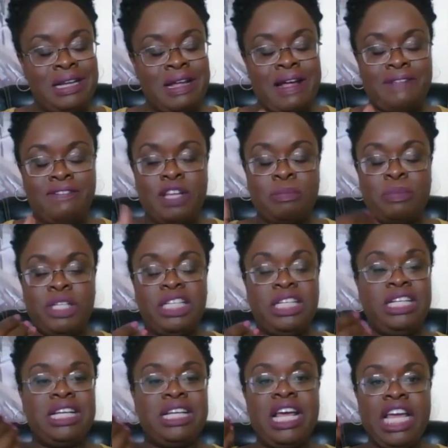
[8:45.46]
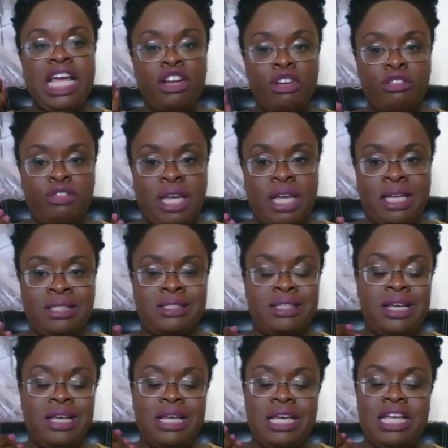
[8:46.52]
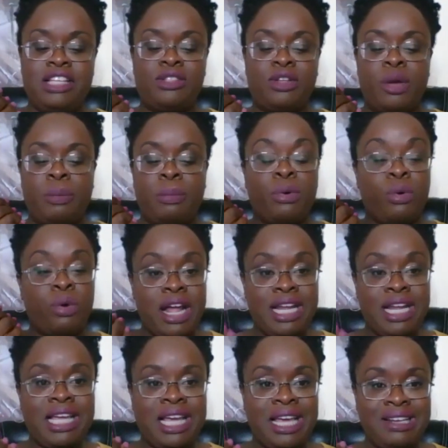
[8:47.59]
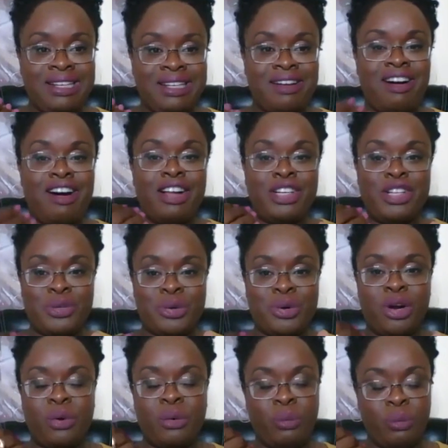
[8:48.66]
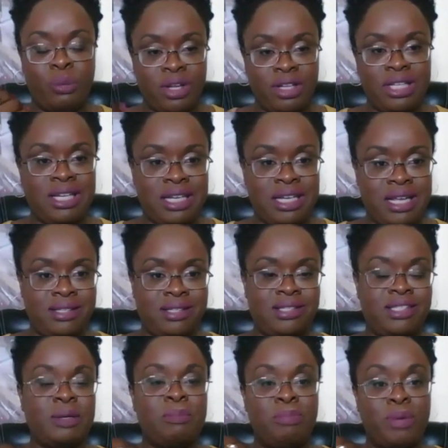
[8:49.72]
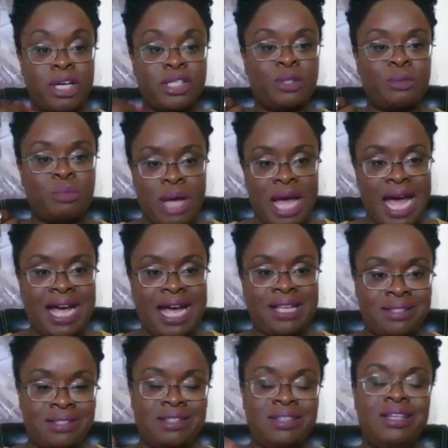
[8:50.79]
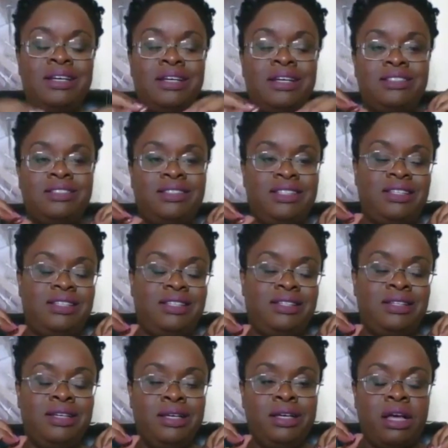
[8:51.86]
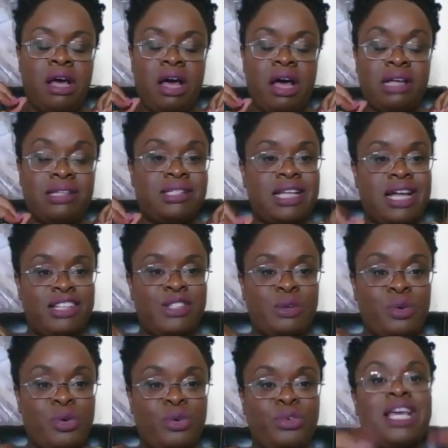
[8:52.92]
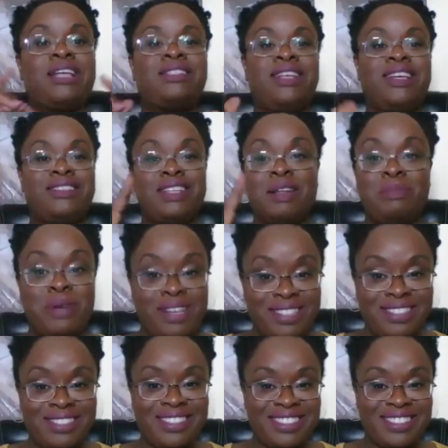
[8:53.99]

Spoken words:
And the ability to innovate is predicated on your willingness to bust past the status quo. Yes, I said bust.